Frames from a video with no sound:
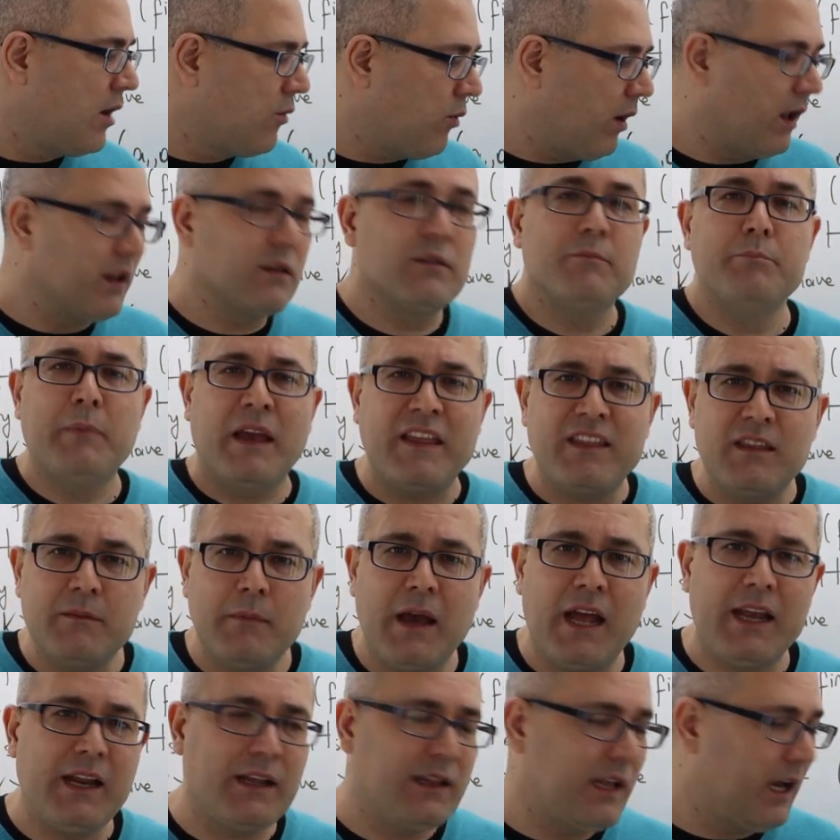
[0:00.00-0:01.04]
Well,
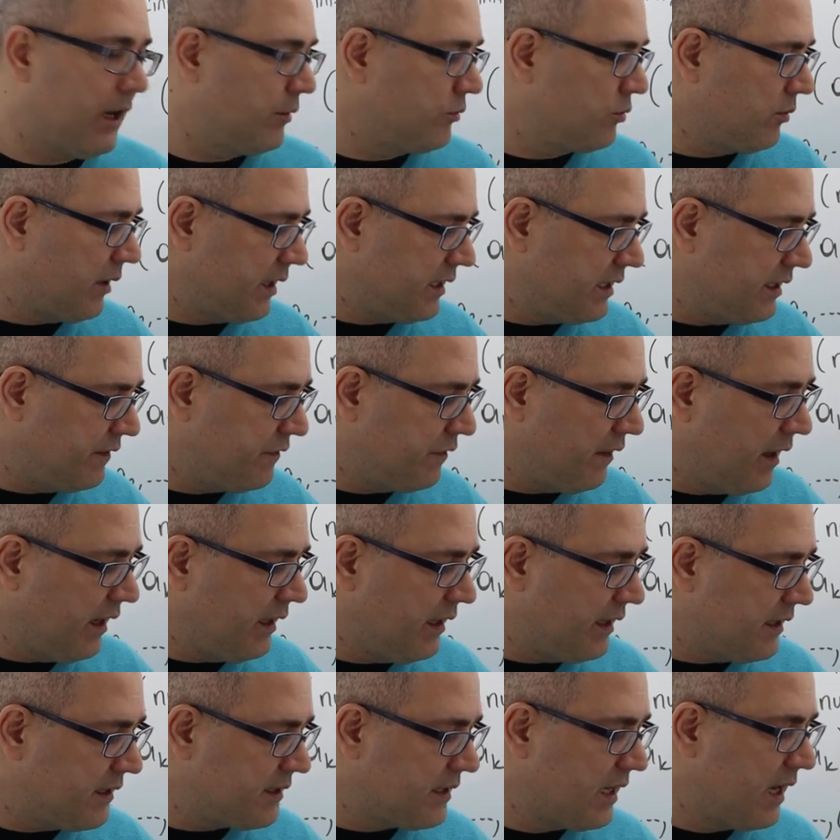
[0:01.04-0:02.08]
mathematically, how do I
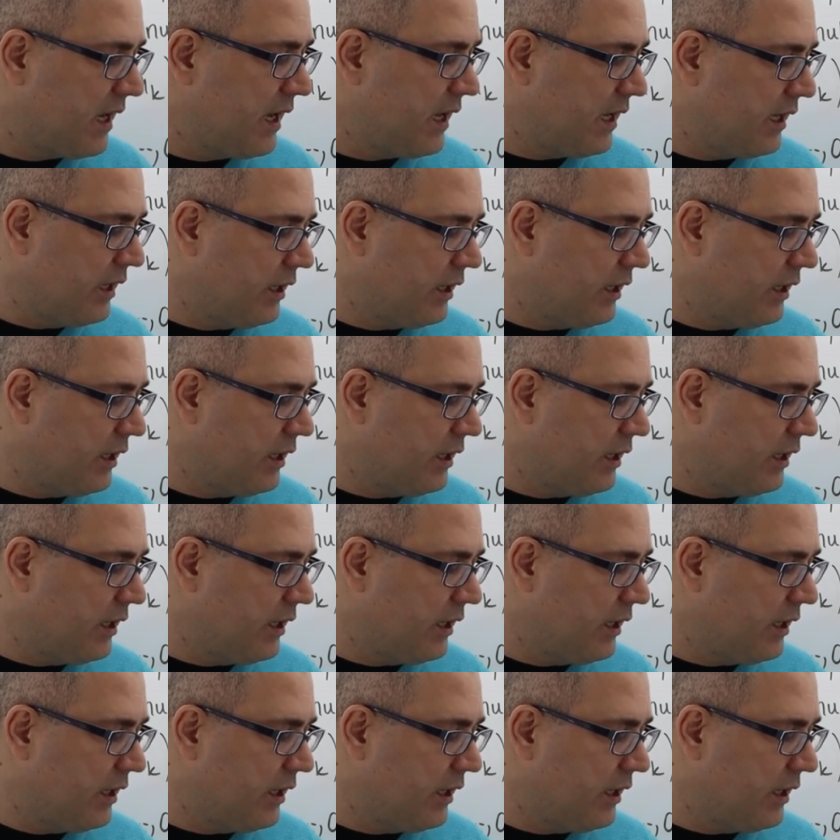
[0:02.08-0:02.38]
define this?